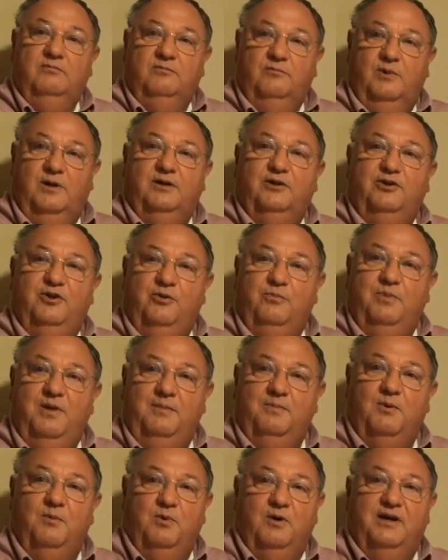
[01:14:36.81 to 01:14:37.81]
one or two
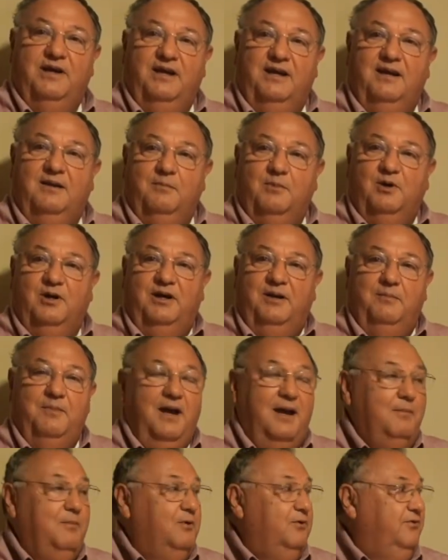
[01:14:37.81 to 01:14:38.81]
people working in marine
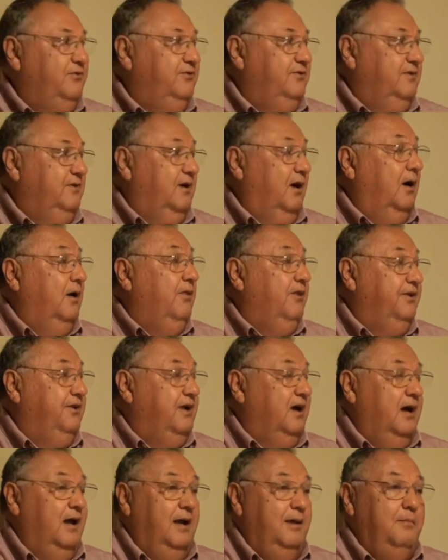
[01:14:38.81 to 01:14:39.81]
mammals all the
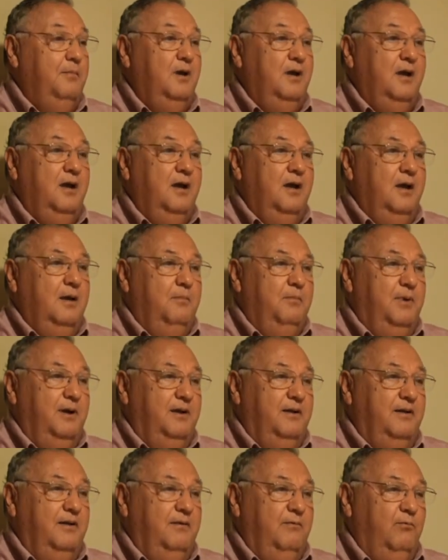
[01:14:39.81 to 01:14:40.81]
time.
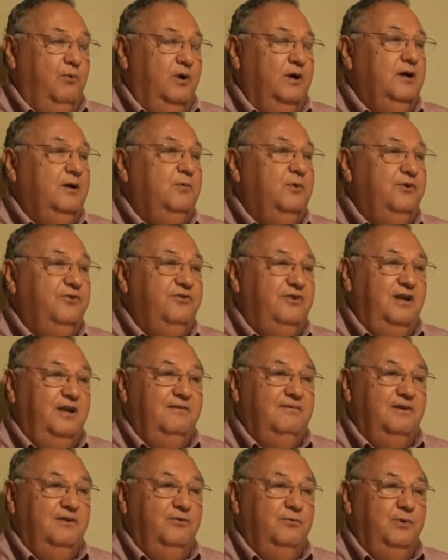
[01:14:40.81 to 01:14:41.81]
But working with
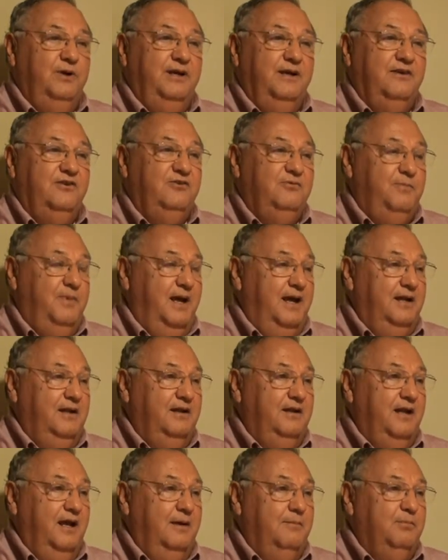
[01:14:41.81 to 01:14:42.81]
Stevens, we
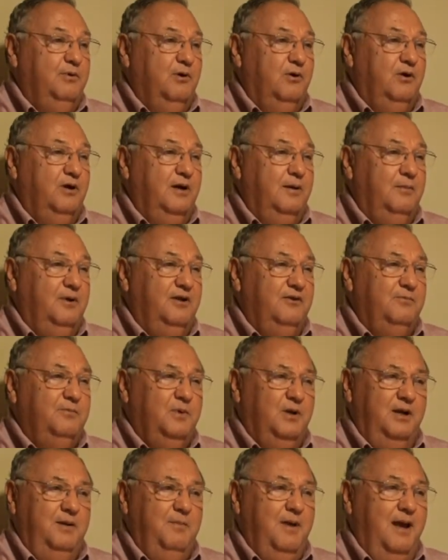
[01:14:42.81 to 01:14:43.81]
expanded that program because
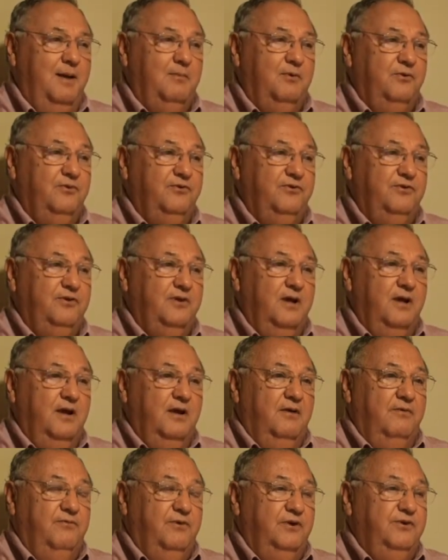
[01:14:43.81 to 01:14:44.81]
marine mammals,
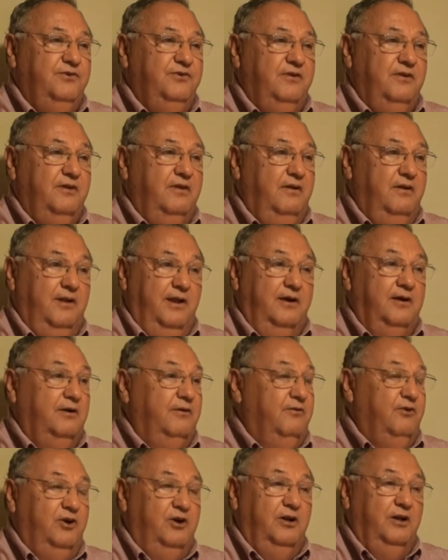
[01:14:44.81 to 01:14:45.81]
first, they're
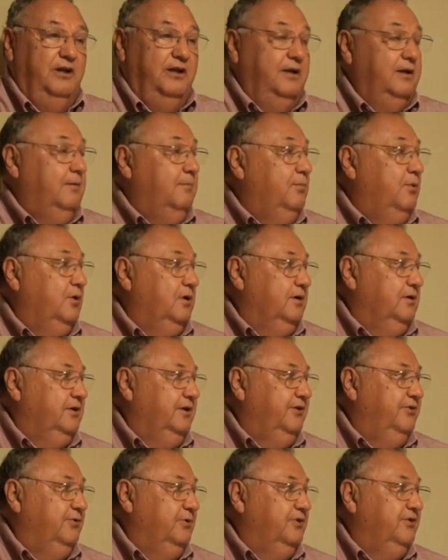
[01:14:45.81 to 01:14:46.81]
really an important
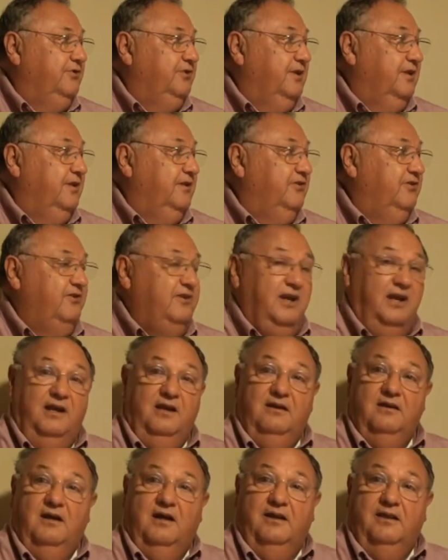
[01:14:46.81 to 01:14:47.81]
resource to the
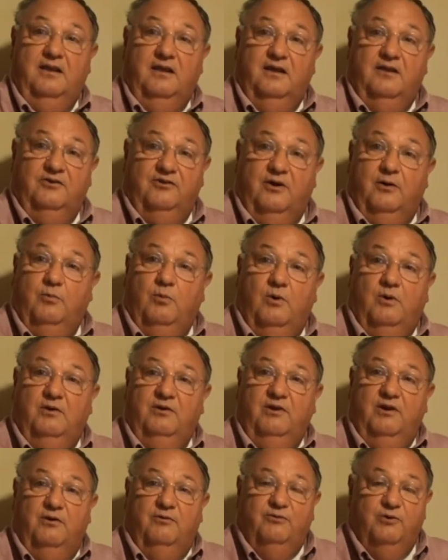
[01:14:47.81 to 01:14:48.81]
state, I think, as our,
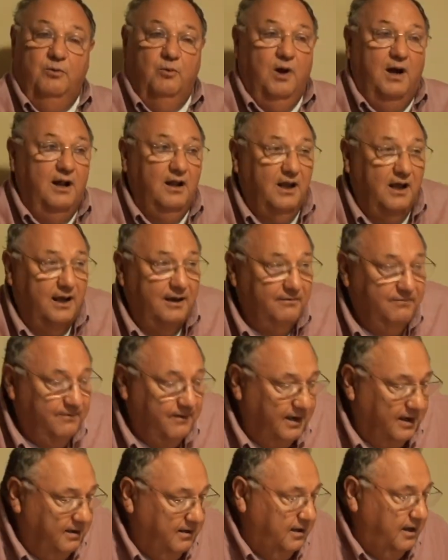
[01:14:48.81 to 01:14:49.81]
you know, for wildlife
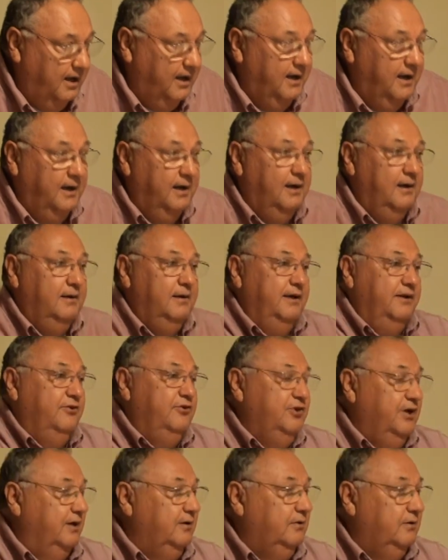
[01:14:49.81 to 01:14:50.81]
uh, in
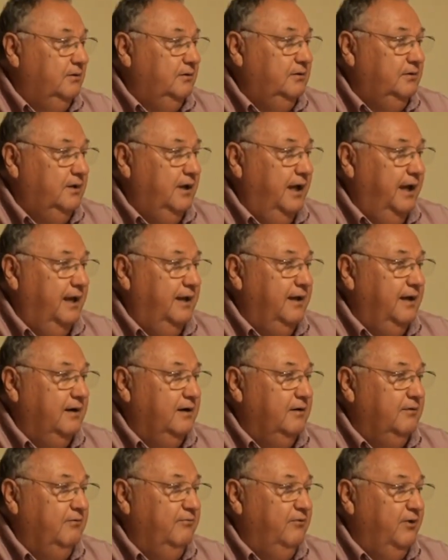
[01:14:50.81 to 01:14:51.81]
general, and
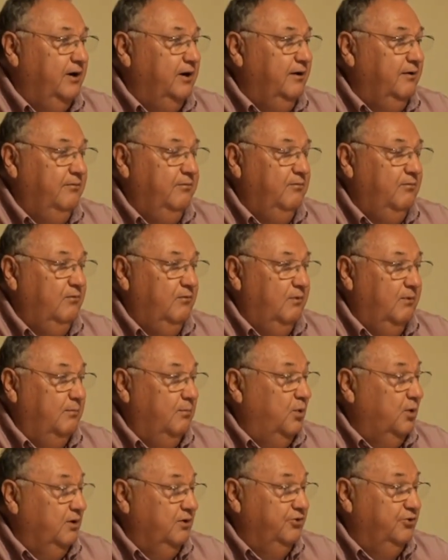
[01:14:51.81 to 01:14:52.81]
they're a very
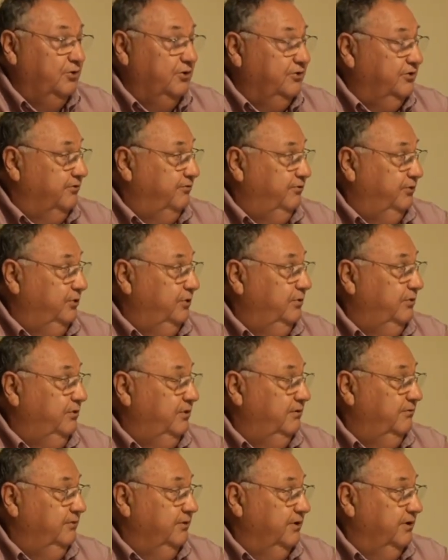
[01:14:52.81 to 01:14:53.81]
important source of food
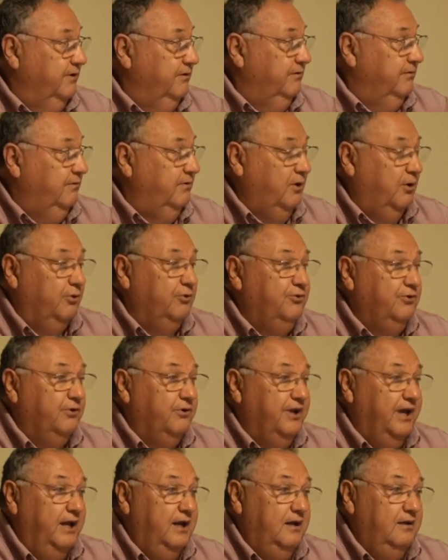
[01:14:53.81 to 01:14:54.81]
for the coastal
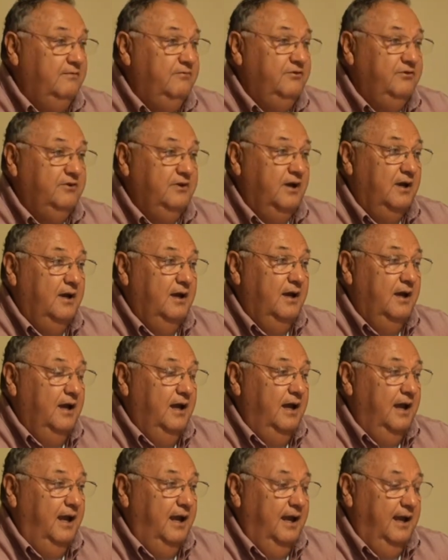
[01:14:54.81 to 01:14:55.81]
natives.
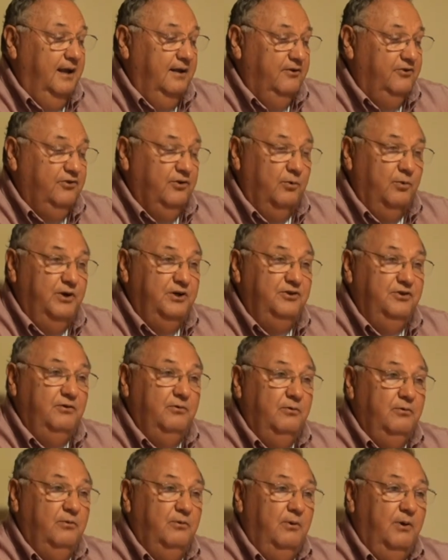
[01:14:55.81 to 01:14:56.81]
And so we,
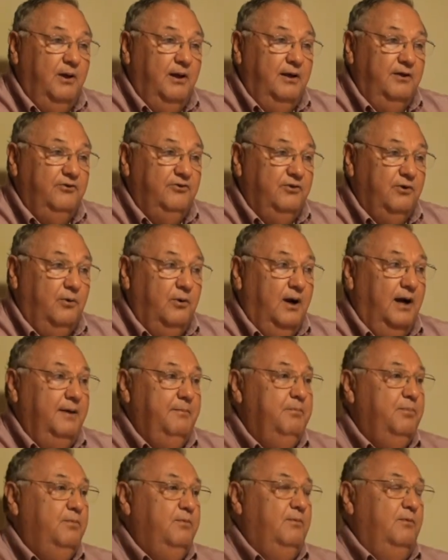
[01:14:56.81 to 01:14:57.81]
so
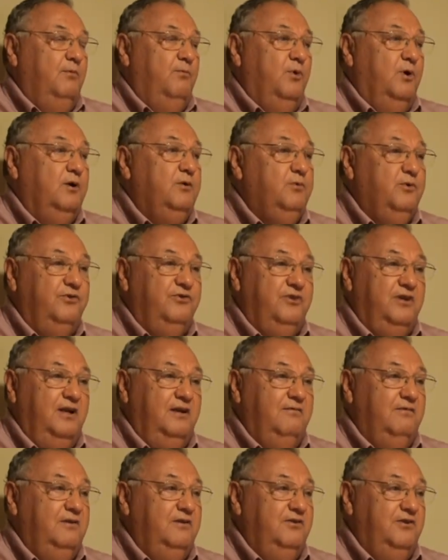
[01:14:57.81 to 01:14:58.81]
I worked with
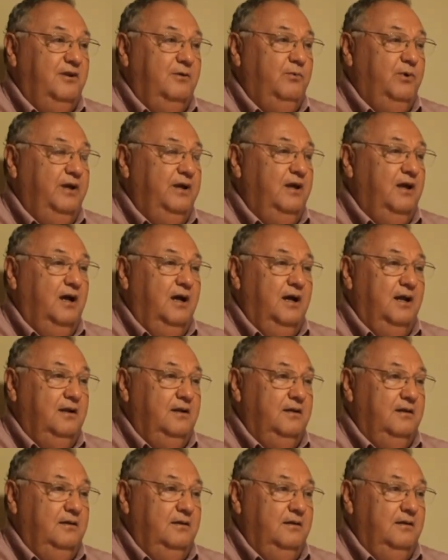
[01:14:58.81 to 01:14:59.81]
Stevens and we
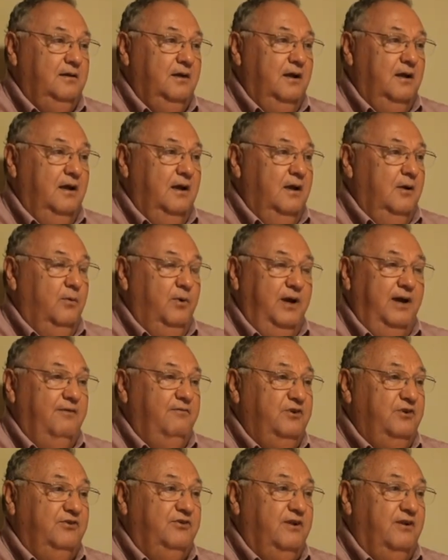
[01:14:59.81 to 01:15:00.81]
got, we
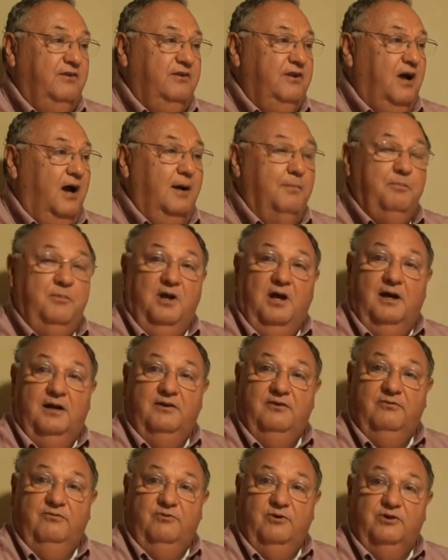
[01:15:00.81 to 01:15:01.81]
just a
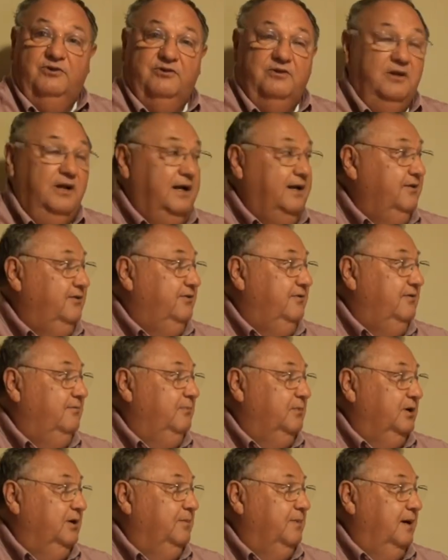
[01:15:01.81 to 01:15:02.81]
top-notch first-class
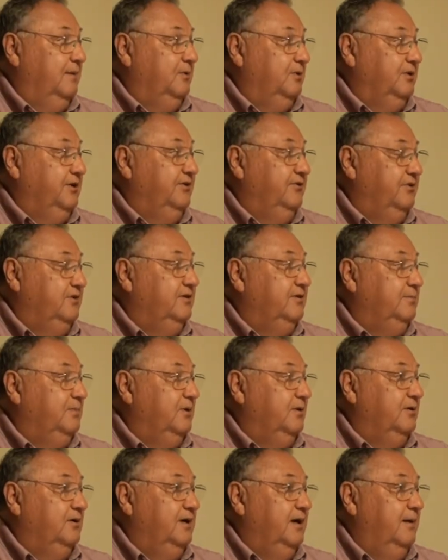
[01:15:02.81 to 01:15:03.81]
marine mammal research
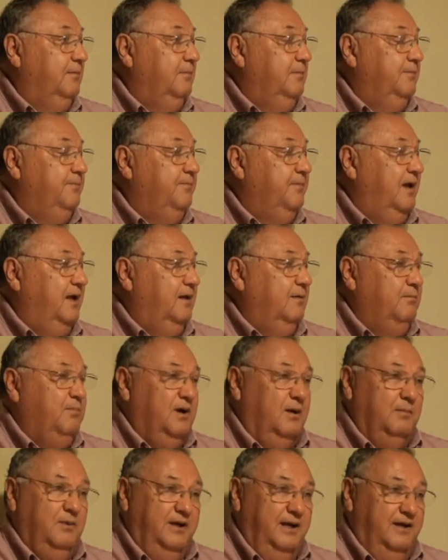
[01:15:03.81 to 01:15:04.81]
program and
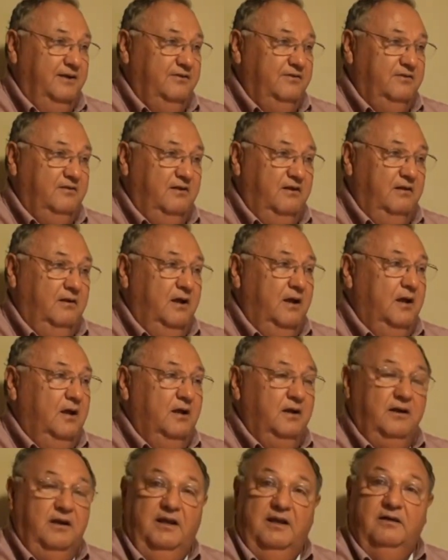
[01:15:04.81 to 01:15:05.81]
probably has
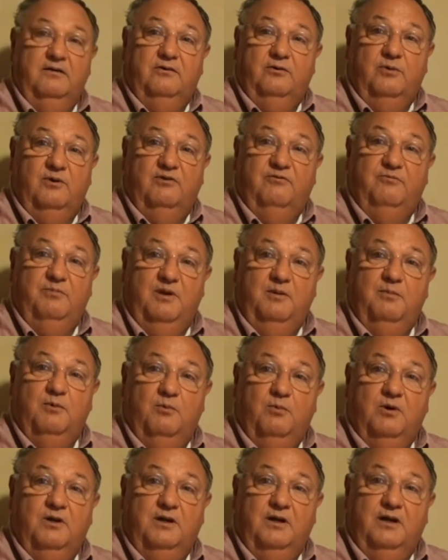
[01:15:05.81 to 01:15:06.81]
10 or 12 people
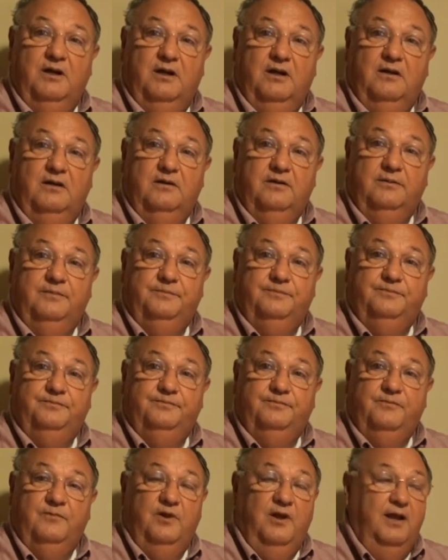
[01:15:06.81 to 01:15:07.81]
working in it.
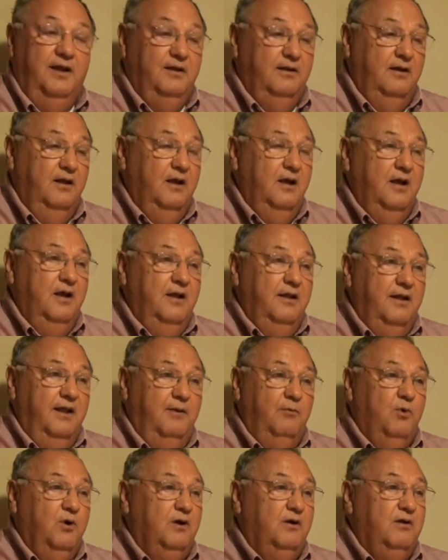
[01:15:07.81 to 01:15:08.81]
And
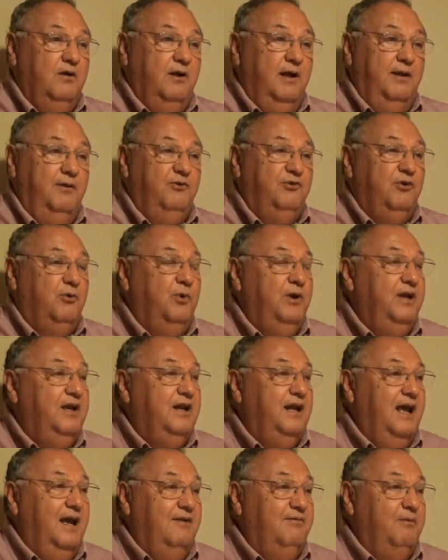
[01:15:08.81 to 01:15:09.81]
they work, and so we
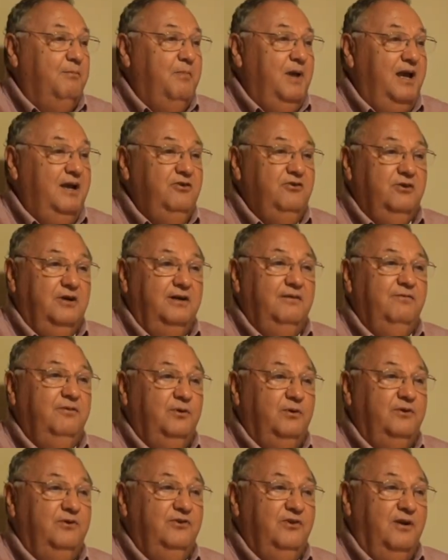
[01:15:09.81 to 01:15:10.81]
can have a major
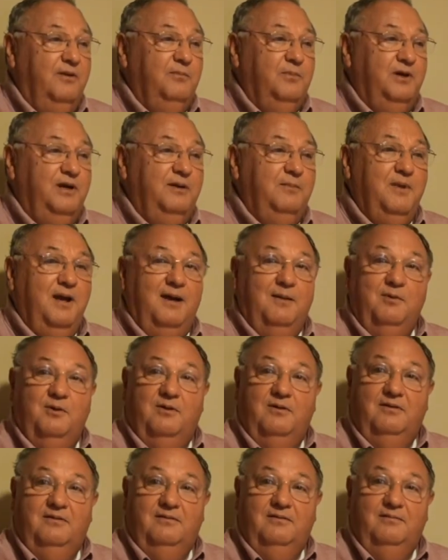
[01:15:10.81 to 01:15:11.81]
influence on marine
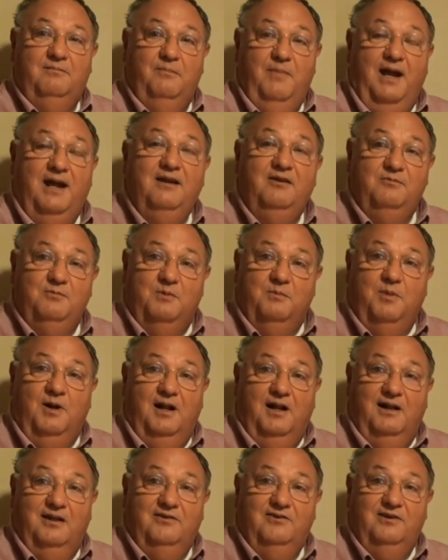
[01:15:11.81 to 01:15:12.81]
mammal management
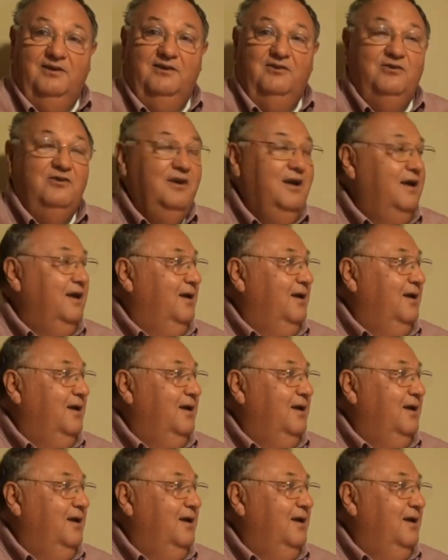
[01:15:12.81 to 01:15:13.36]
policies